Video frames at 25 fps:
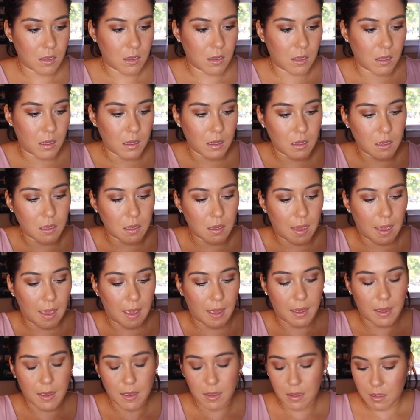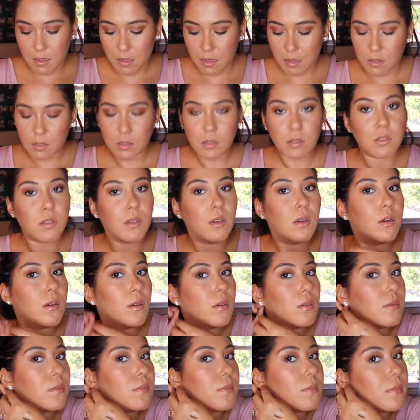Like, yeah.
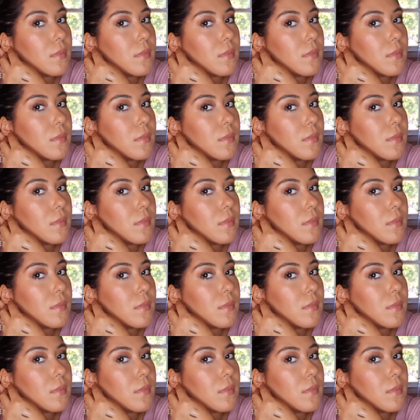So